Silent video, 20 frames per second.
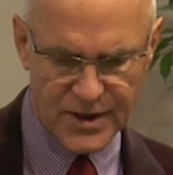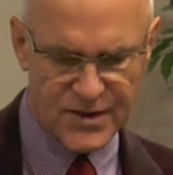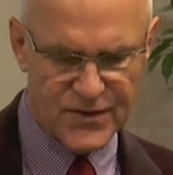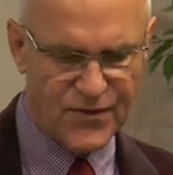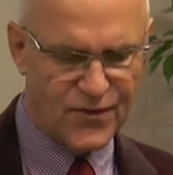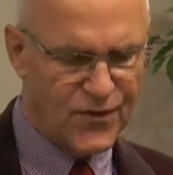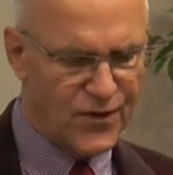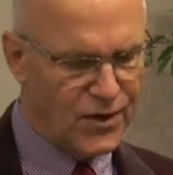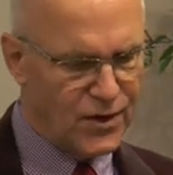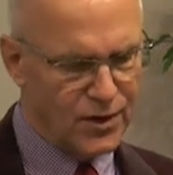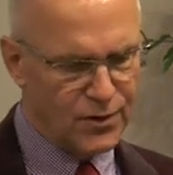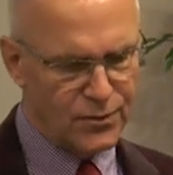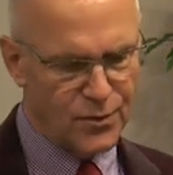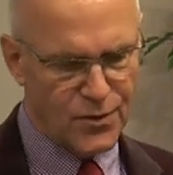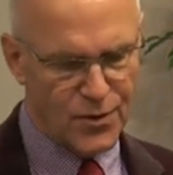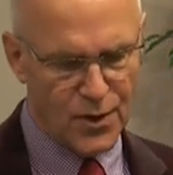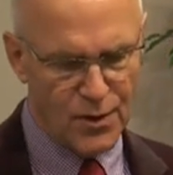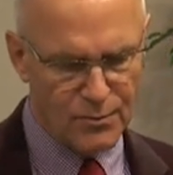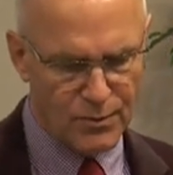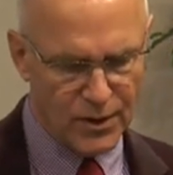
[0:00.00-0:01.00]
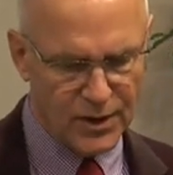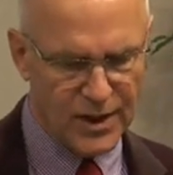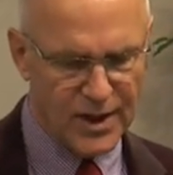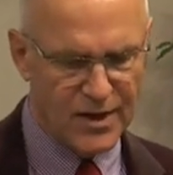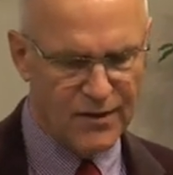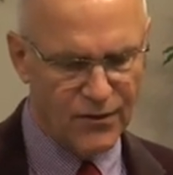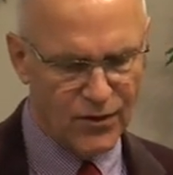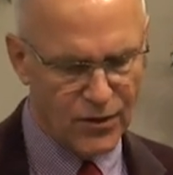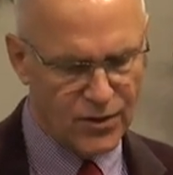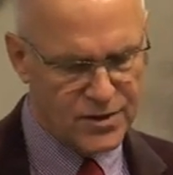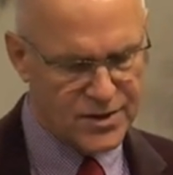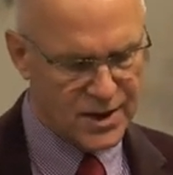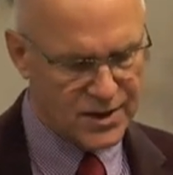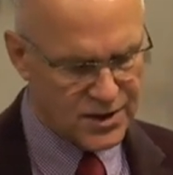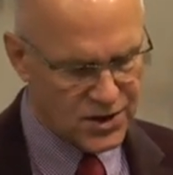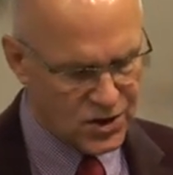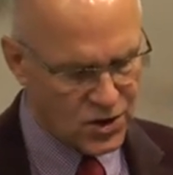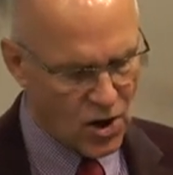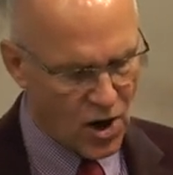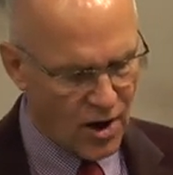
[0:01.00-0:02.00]
is filled with unbelievers
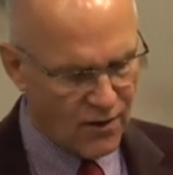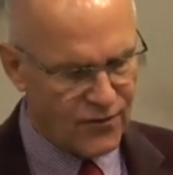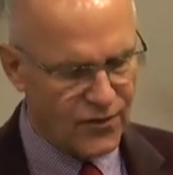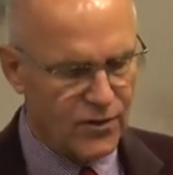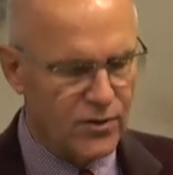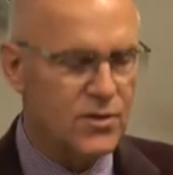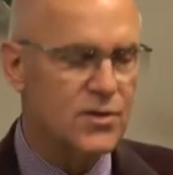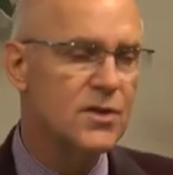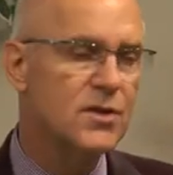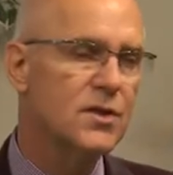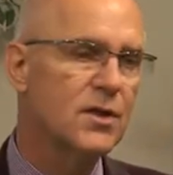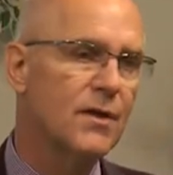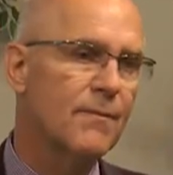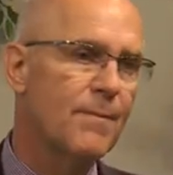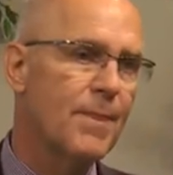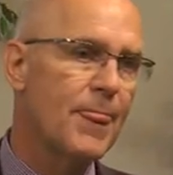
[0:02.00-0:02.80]
and scoffers,